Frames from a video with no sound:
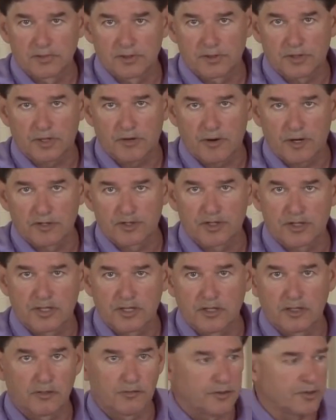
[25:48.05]
It's a crunch
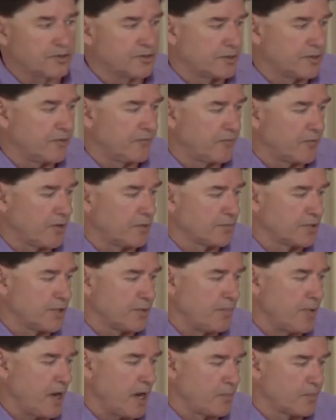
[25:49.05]
seal which deforms
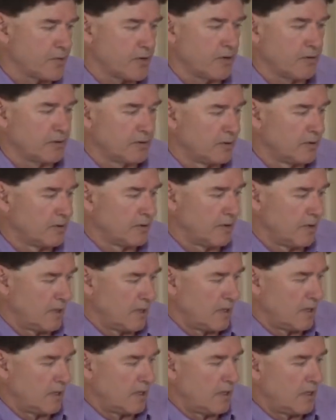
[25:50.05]
the paper.
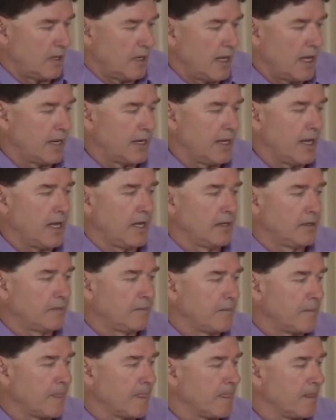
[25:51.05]
And
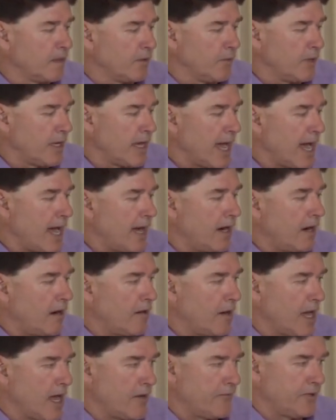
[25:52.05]
then we add
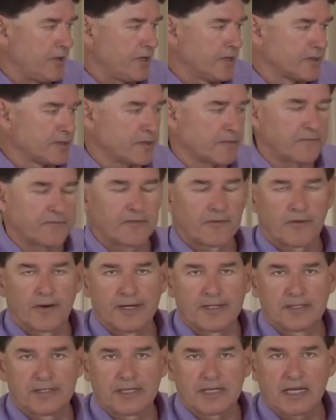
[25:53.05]
our evidence, our
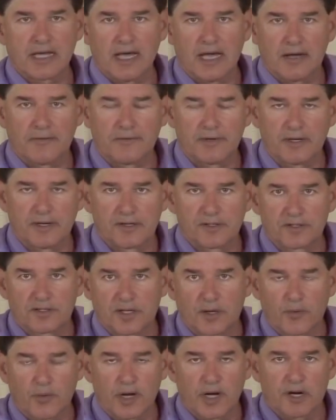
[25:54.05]
forensic evidence
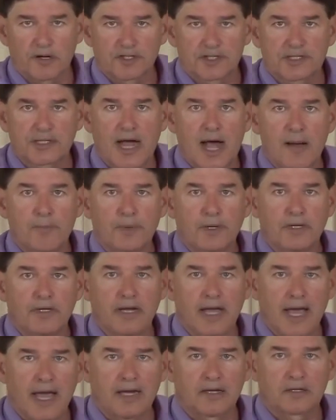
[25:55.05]
that we are
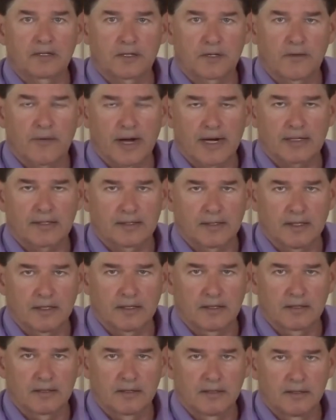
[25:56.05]
stopping and correcting.
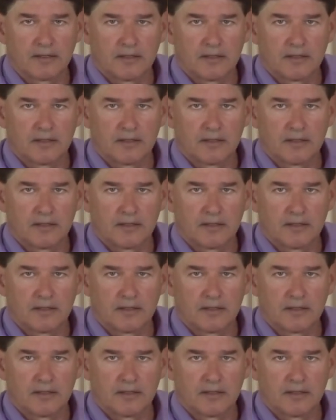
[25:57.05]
